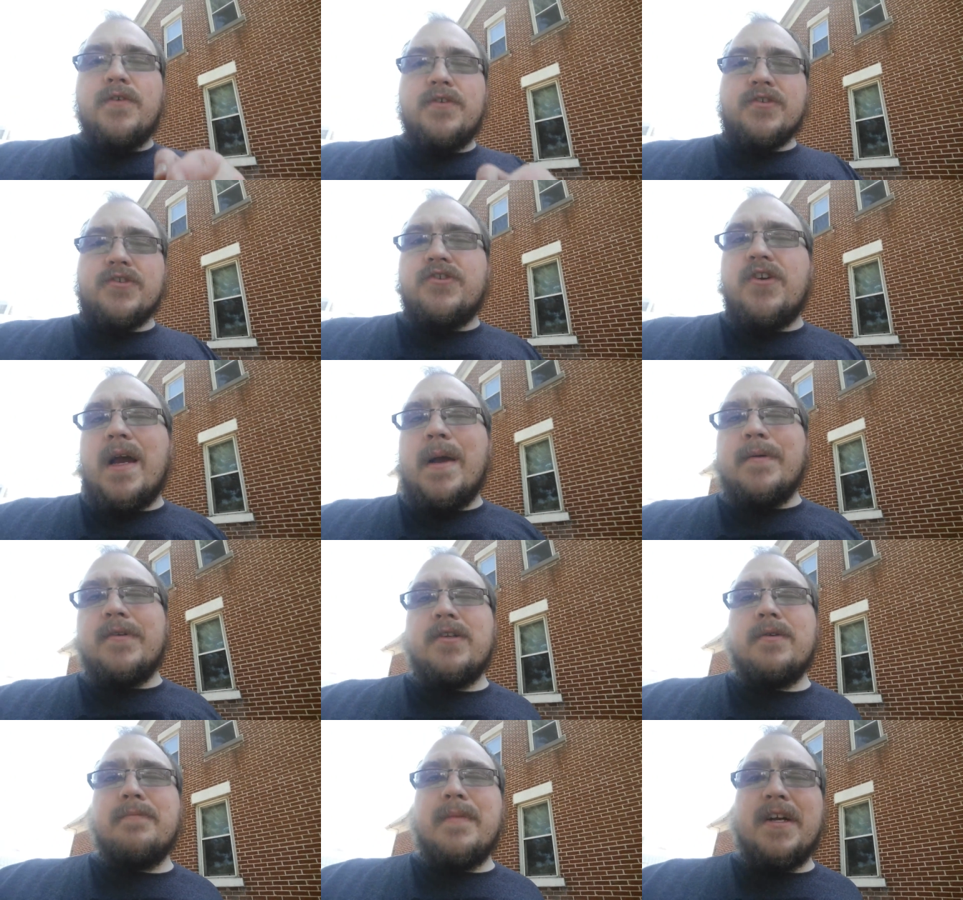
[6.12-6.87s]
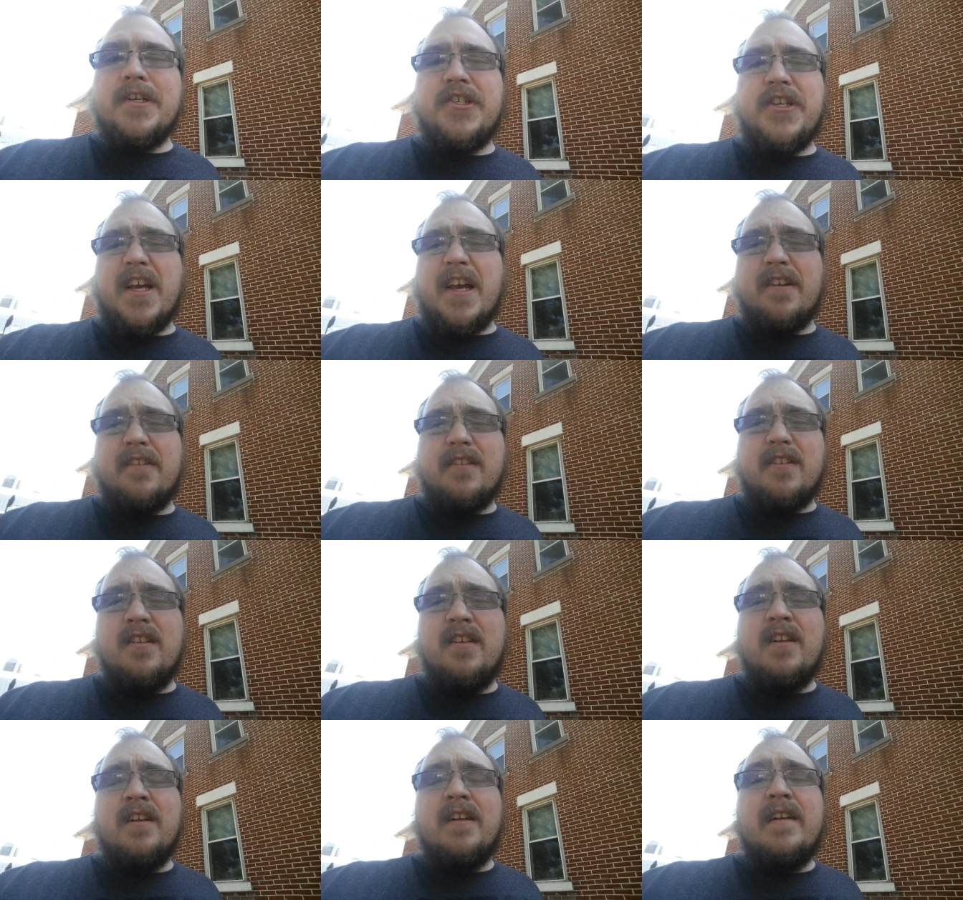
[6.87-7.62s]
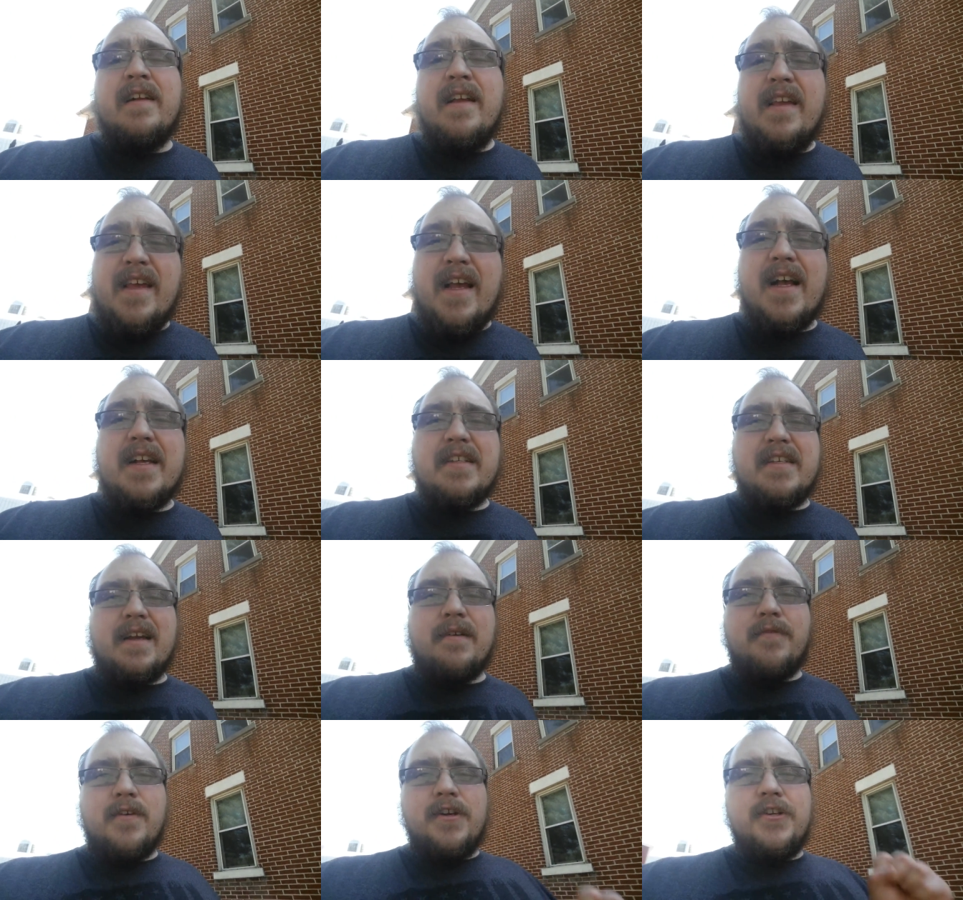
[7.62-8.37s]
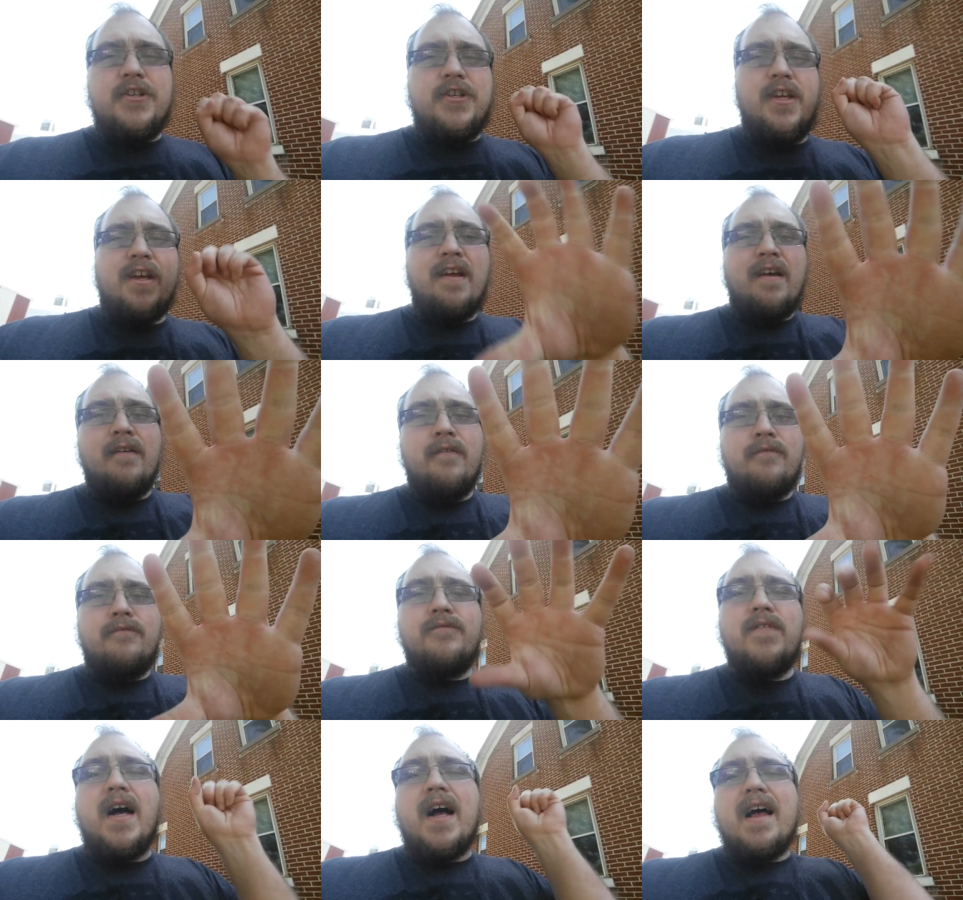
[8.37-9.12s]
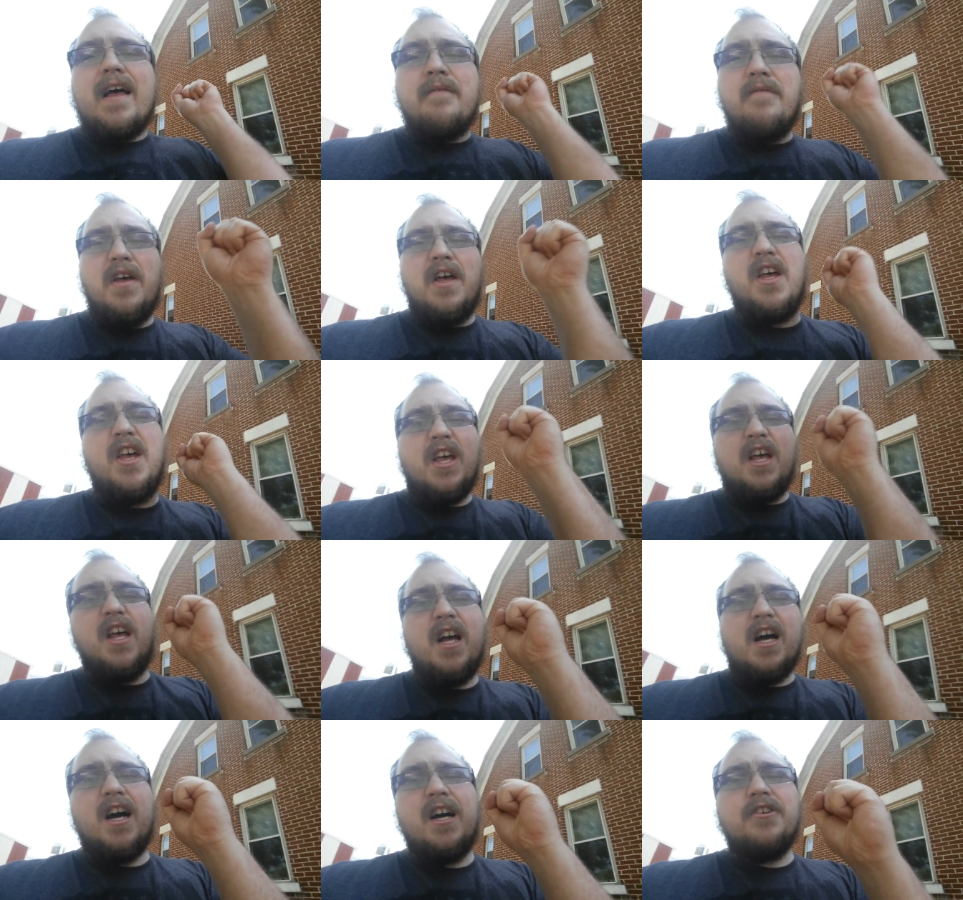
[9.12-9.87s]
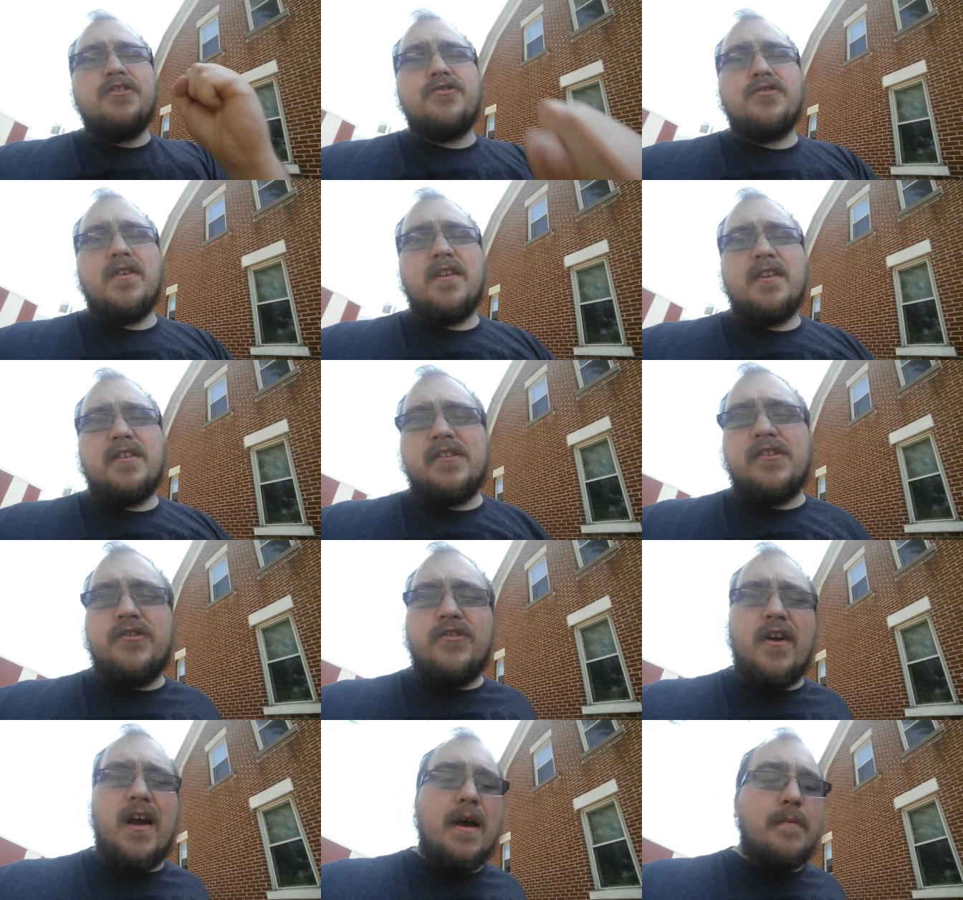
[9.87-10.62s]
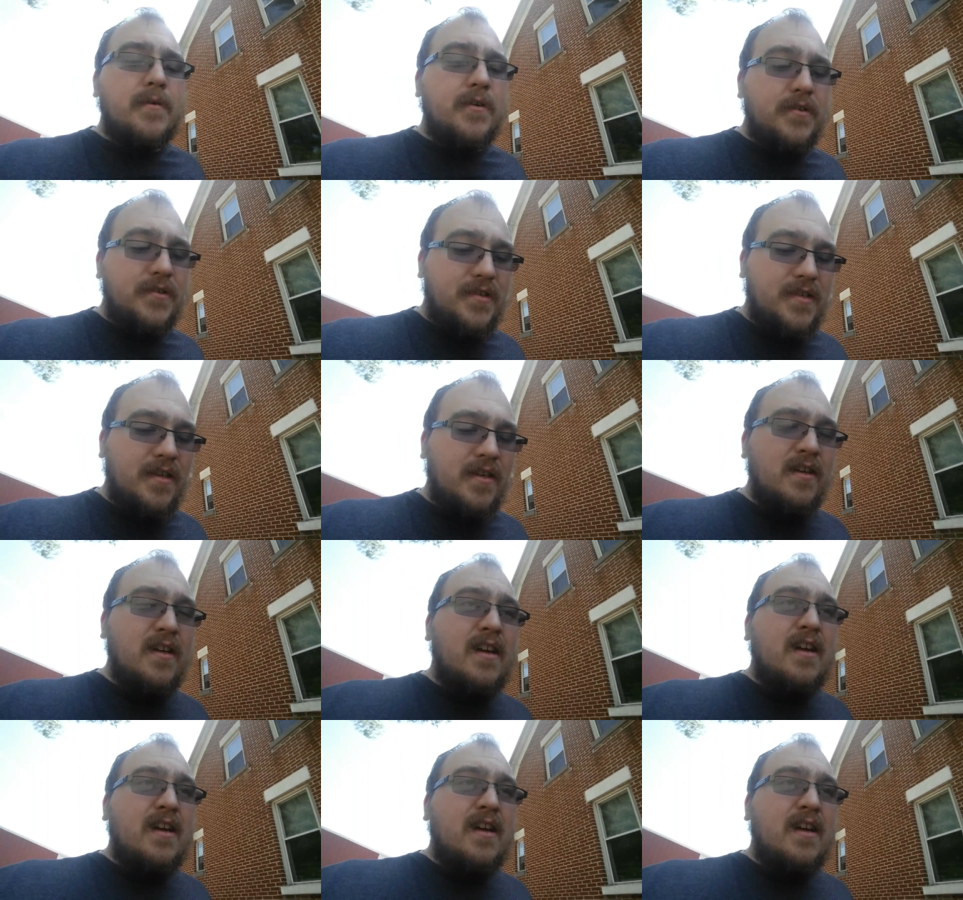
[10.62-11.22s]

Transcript: for subscribing to my channel. Yes, I've reached 500 subscribers.